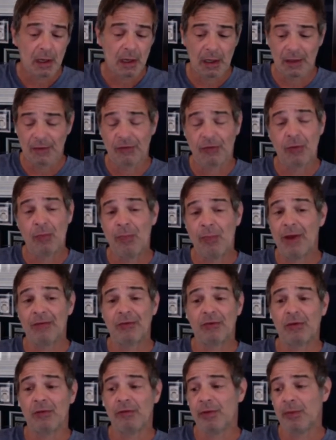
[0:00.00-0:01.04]
It's the
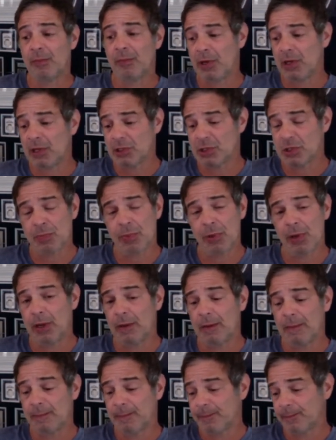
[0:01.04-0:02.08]
best of the bunch,
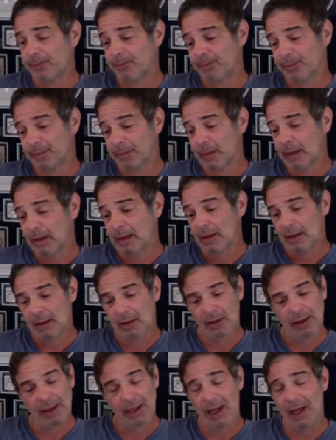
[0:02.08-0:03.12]
but
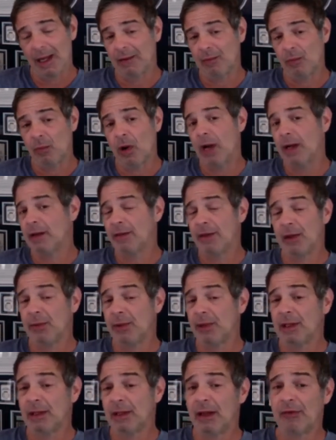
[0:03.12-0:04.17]
here again, why did they
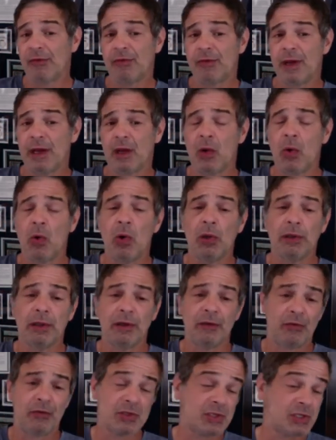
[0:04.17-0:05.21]
reclassify
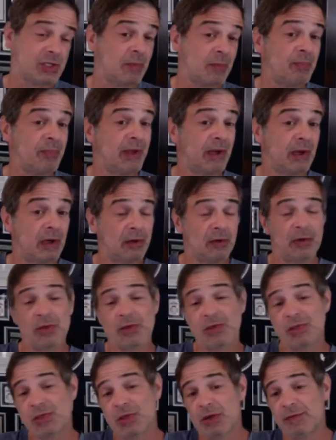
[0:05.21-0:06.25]
gold? Is there something under
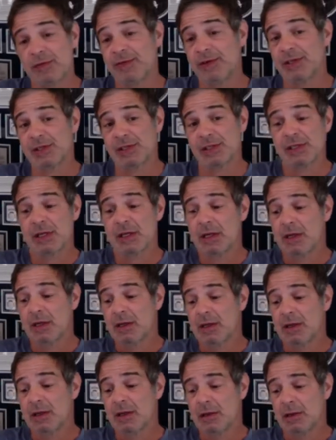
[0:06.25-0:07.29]
the surface?
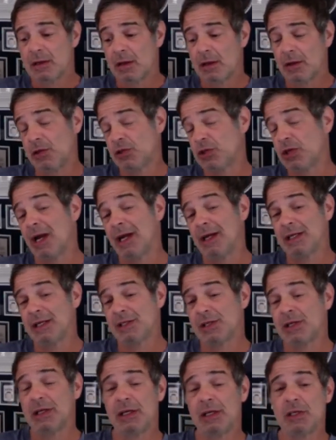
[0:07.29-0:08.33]
Are the Chinese
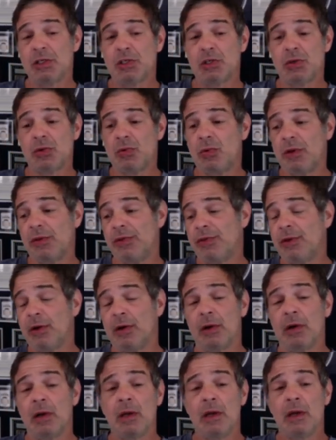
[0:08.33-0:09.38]
gonna issue with
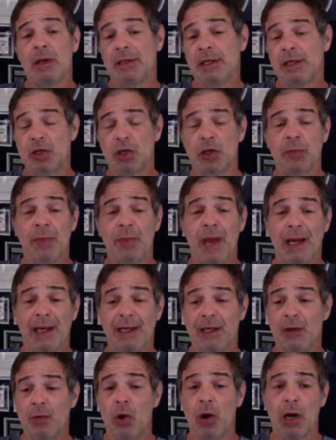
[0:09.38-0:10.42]
their digital
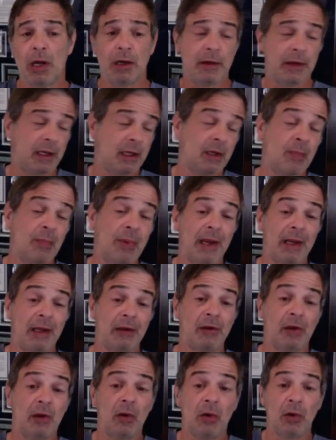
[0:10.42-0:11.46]
back yuan? Are they gonna peg it
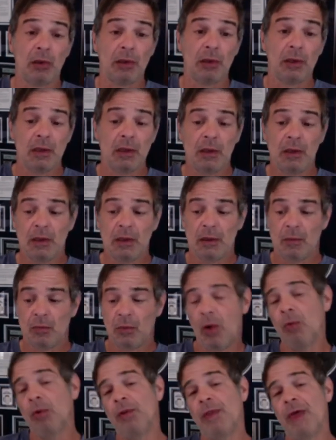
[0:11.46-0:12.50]
to gold?
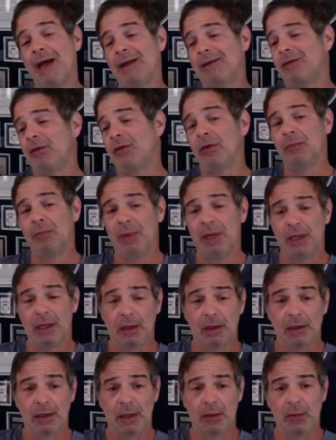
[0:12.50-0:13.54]
What would that do
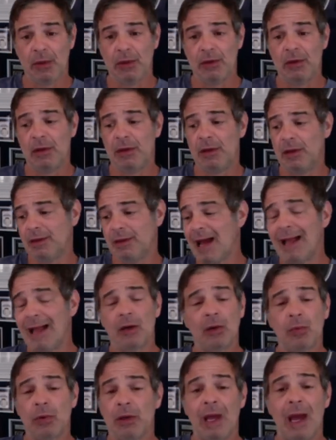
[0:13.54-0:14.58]
immediately? The
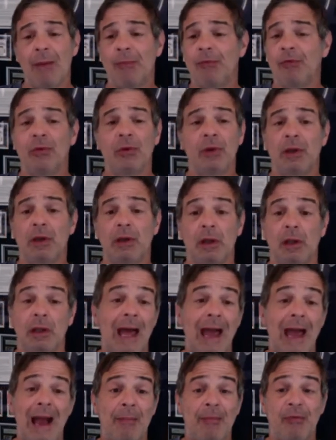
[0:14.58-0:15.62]
dollar would absolutely
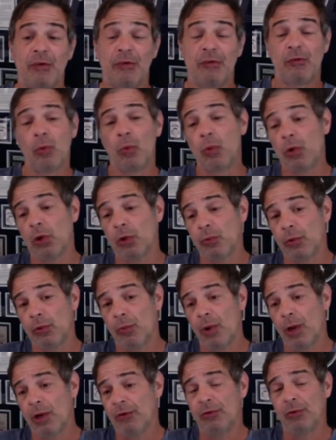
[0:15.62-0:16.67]
collapse as the world would
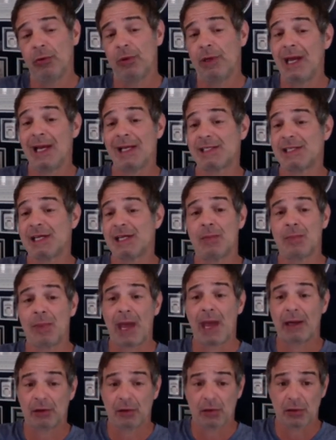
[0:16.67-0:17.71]
run to an
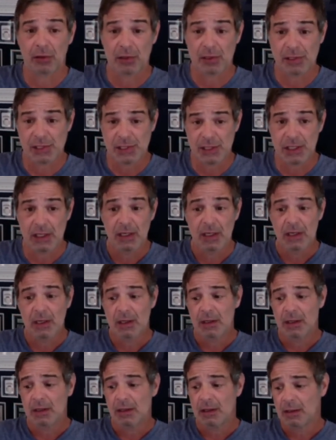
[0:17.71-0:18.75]
asset-backed currency,
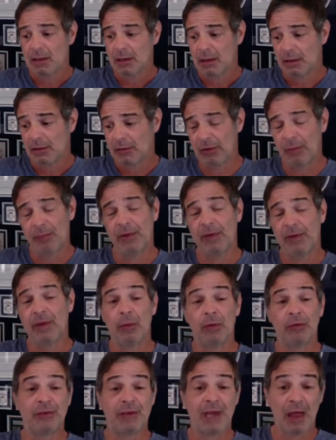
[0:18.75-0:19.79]
something that
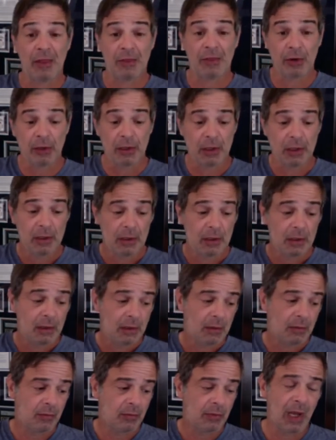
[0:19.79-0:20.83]
was tethered,
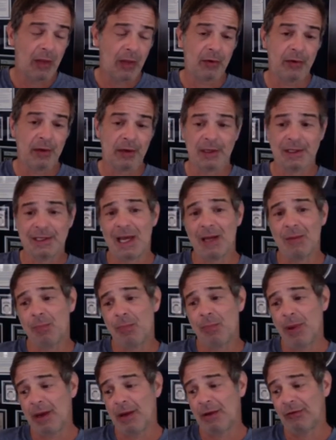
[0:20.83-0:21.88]
rather than a
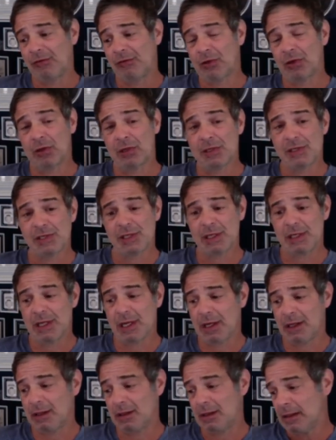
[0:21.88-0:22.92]
debt-based currency
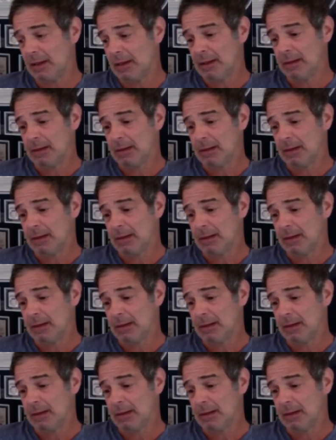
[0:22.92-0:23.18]
that